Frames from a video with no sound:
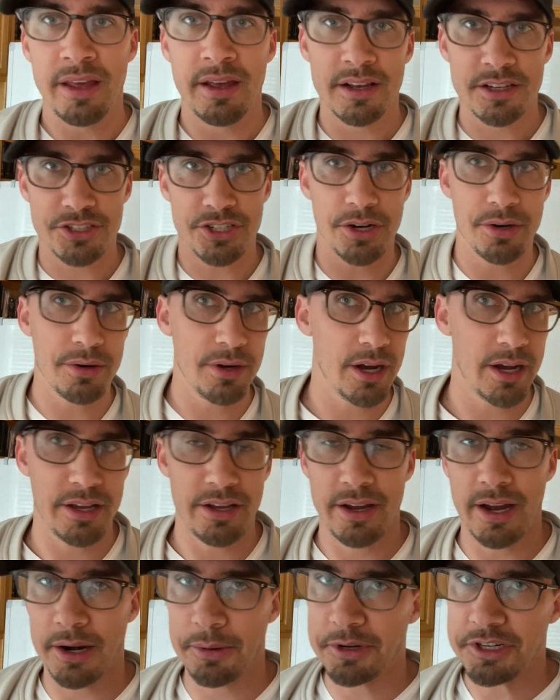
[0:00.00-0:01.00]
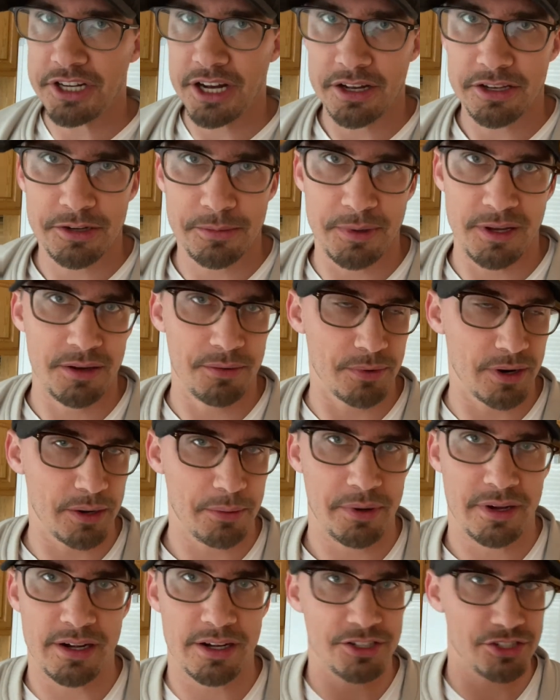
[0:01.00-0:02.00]
So uh, you got to reach out to me, right?
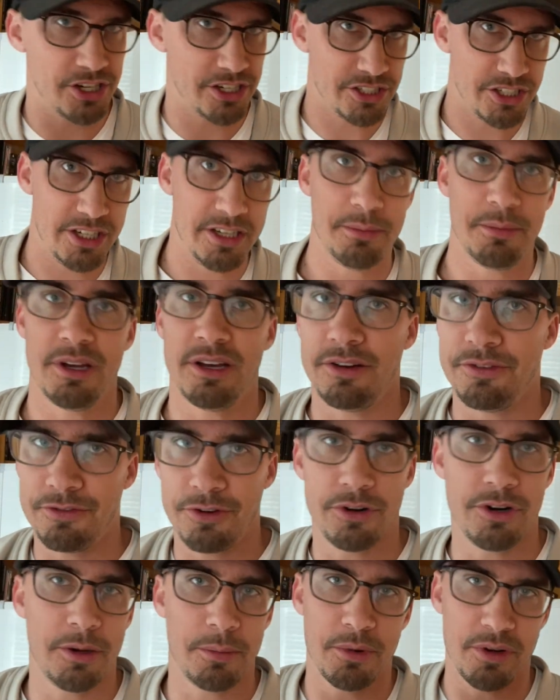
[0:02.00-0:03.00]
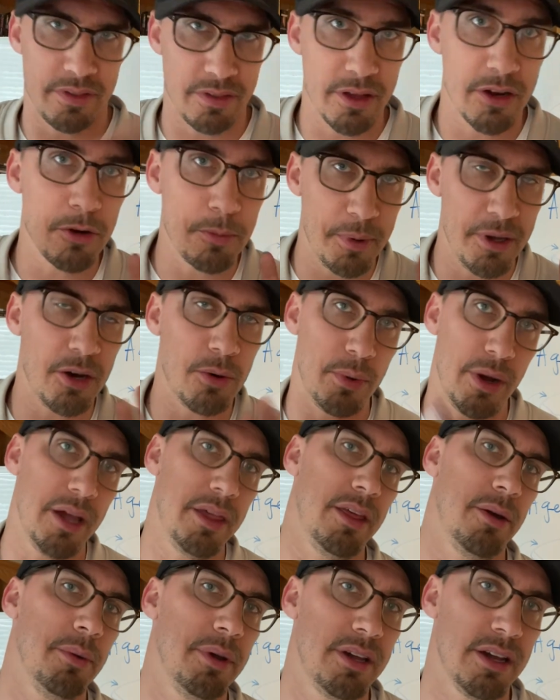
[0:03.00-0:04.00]
We can exchange email, phone number. There will be a way
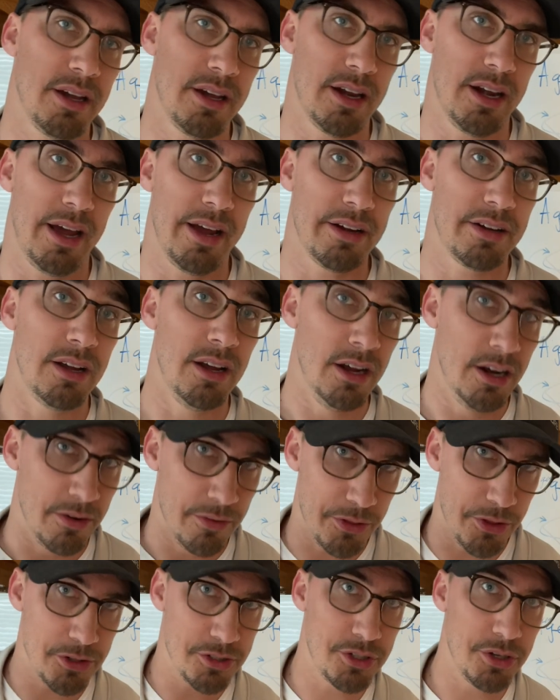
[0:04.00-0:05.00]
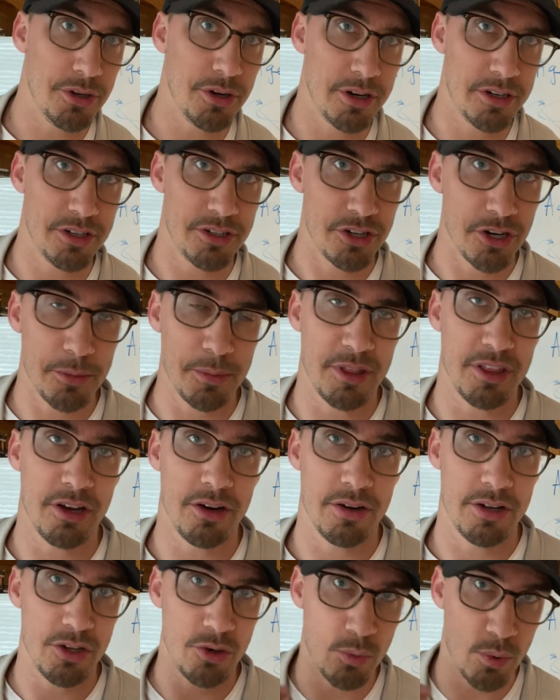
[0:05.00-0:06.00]
that we can connect. For those of you who are determined, though,
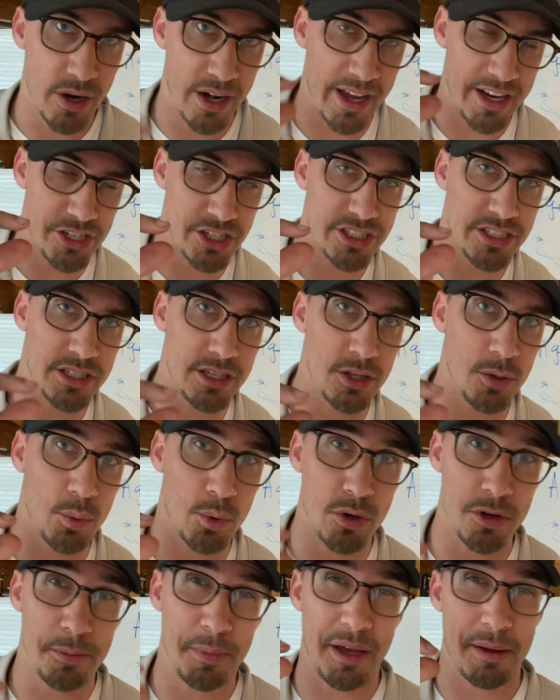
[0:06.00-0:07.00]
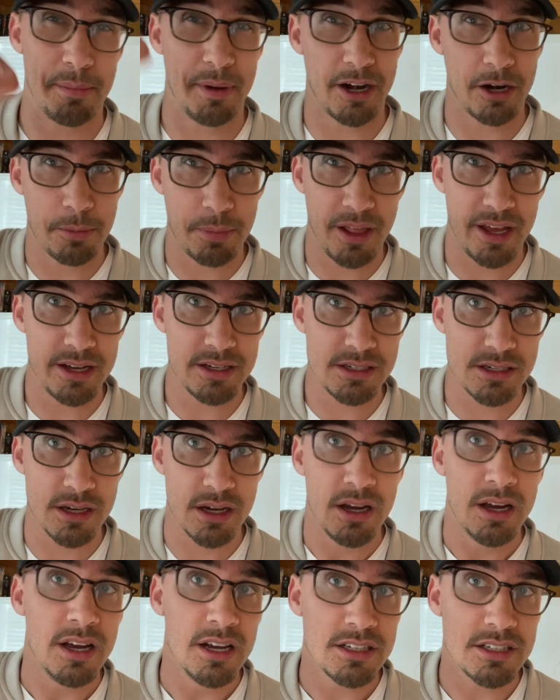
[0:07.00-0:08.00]
and you want to actually see the world be a better place,
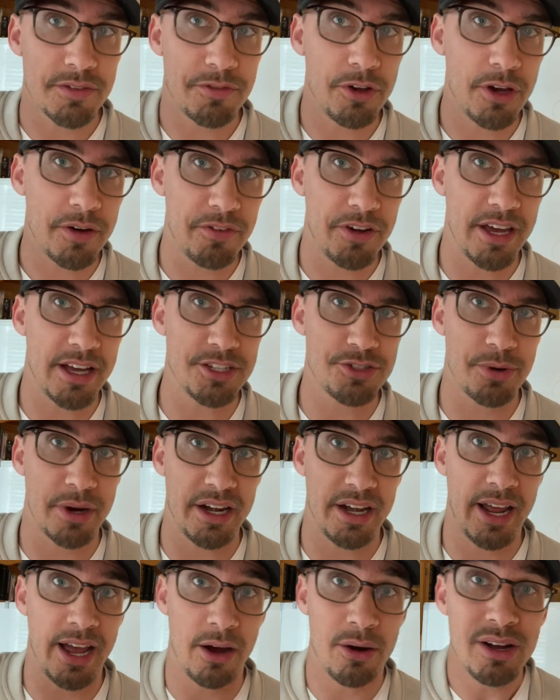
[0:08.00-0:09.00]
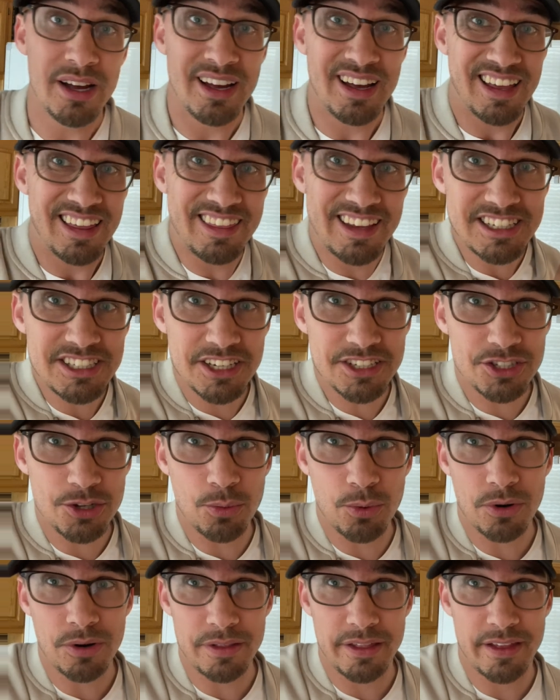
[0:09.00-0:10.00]
because if you have kids right now, this is the
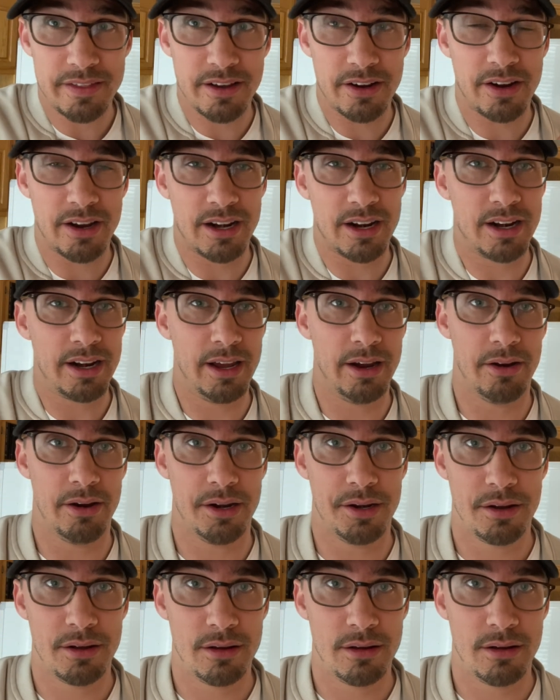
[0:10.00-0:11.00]
world that they're going to inherit.